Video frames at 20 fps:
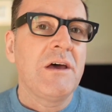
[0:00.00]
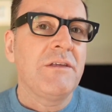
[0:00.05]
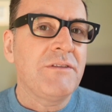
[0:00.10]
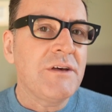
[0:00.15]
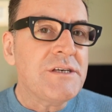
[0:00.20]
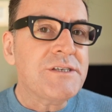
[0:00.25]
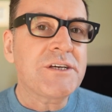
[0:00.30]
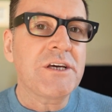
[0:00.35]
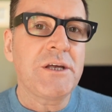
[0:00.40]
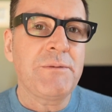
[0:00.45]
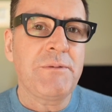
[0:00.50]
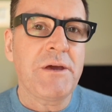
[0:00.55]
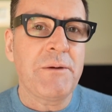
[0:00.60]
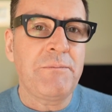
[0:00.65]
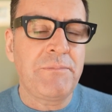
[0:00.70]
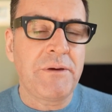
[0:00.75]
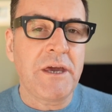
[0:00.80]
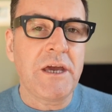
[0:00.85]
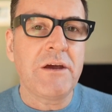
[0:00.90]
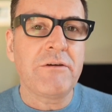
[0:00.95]
there's going to be a
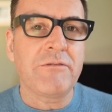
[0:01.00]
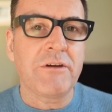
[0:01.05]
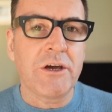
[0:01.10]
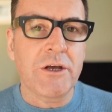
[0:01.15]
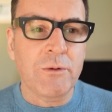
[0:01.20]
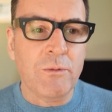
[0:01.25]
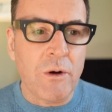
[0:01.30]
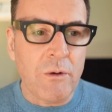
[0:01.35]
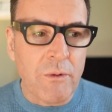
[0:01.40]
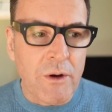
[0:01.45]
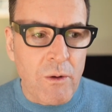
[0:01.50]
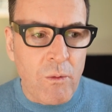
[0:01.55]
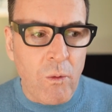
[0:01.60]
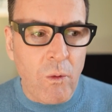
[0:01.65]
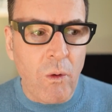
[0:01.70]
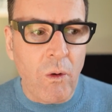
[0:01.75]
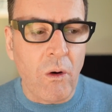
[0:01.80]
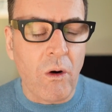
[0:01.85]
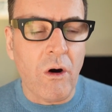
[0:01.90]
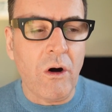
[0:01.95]
period where we
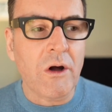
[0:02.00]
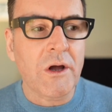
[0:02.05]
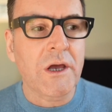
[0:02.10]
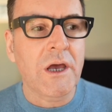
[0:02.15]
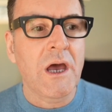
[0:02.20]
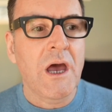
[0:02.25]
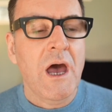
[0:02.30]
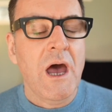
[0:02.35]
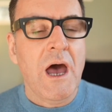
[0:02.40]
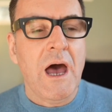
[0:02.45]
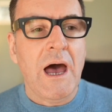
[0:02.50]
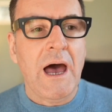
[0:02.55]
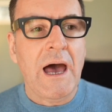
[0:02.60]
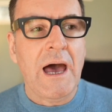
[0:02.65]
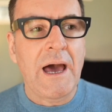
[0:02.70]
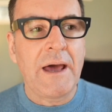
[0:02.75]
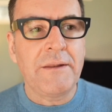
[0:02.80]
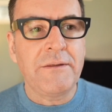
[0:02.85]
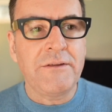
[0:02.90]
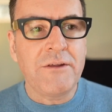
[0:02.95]
walk
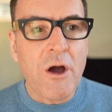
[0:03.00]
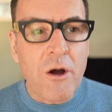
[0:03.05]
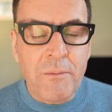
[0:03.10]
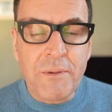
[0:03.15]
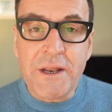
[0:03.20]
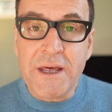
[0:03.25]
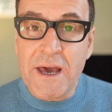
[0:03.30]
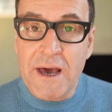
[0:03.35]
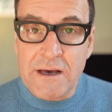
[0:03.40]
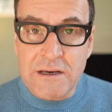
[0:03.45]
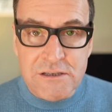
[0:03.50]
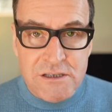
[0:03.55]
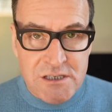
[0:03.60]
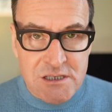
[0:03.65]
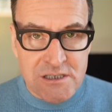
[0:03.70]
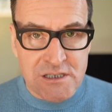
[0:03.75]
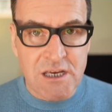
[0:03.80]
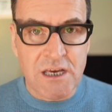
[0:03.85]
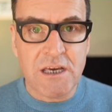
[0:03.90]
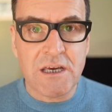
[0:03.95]
and nobody else
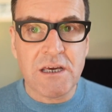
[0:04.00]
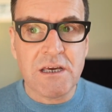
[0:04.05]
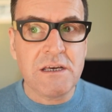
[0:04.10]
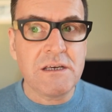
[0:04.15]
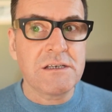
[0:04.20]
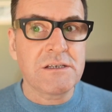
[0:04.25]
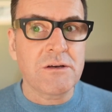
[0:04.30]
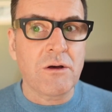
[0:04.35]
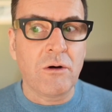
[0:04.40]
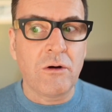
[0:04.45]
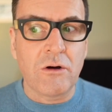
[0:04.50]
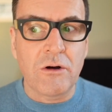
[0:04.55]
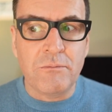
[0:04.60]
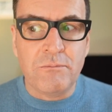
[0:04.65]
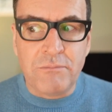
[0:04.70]
sees or